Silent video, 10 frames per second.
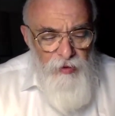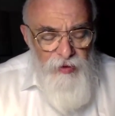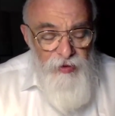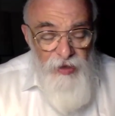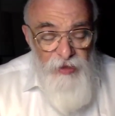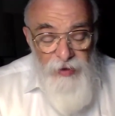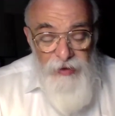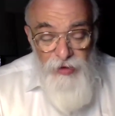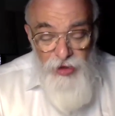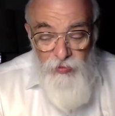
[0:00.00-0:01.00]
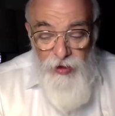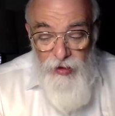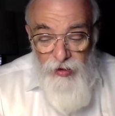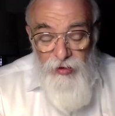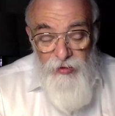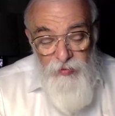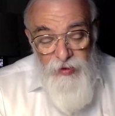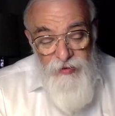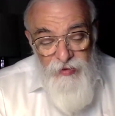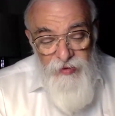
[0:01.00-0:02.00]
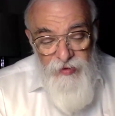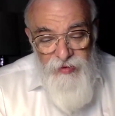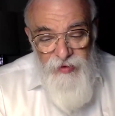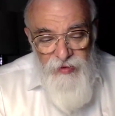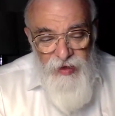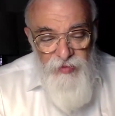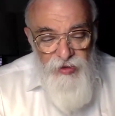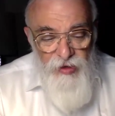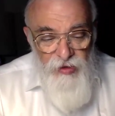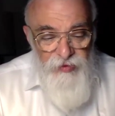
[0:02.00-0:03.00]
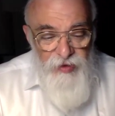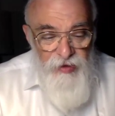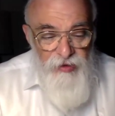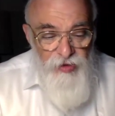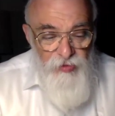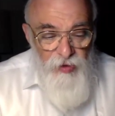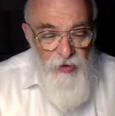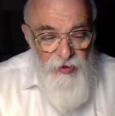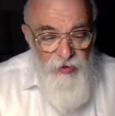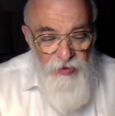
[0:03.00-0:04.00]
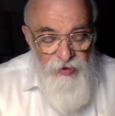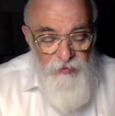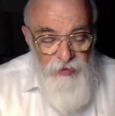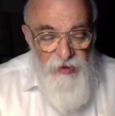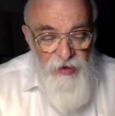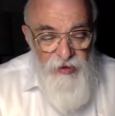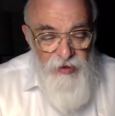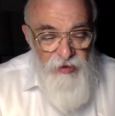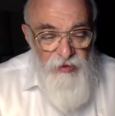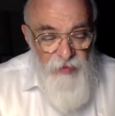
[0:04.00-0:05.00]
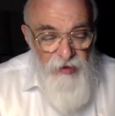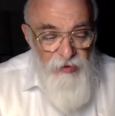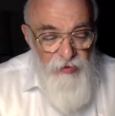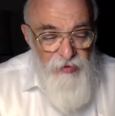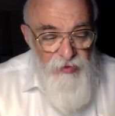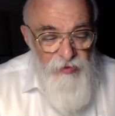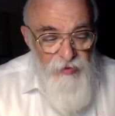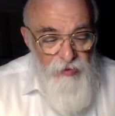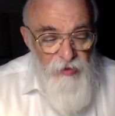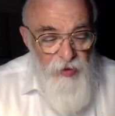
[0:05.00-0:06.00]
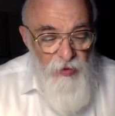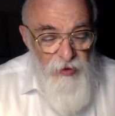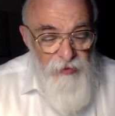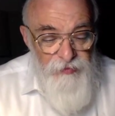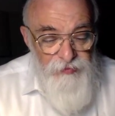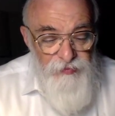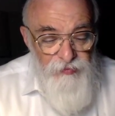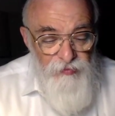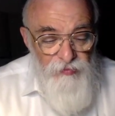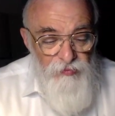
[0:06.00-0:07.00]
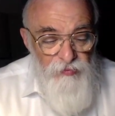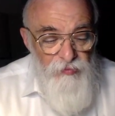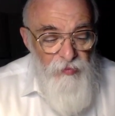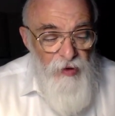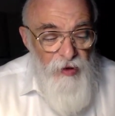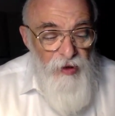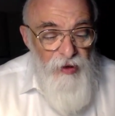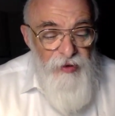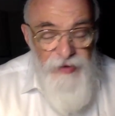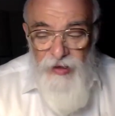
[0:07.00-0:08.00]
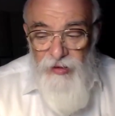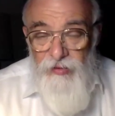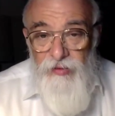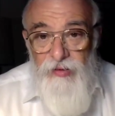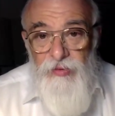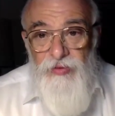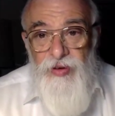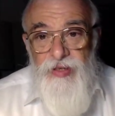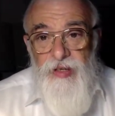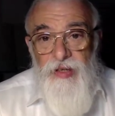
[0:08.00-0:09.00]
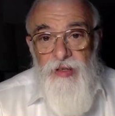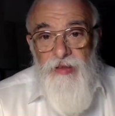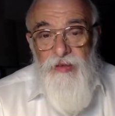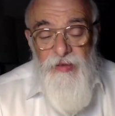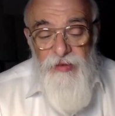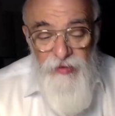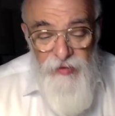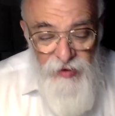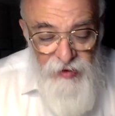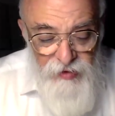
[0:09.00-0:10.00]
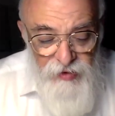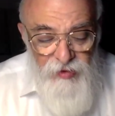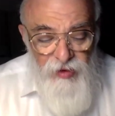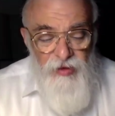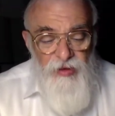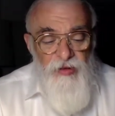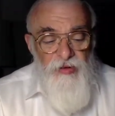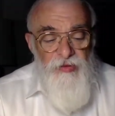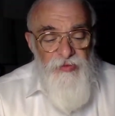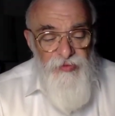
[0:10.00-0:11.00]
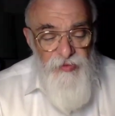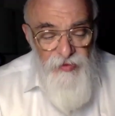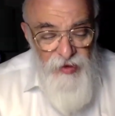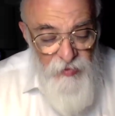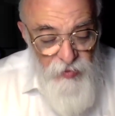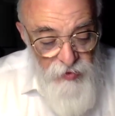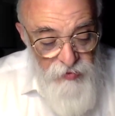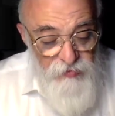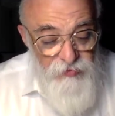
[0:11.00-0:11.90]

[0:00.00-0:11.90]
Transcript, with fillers: He's not expanding a Shmai echod, but that's the Hemshech of the inyan Shmai, as well as completely concealed. Malchus, it'll be one now revisiting the inyan of the Ibur.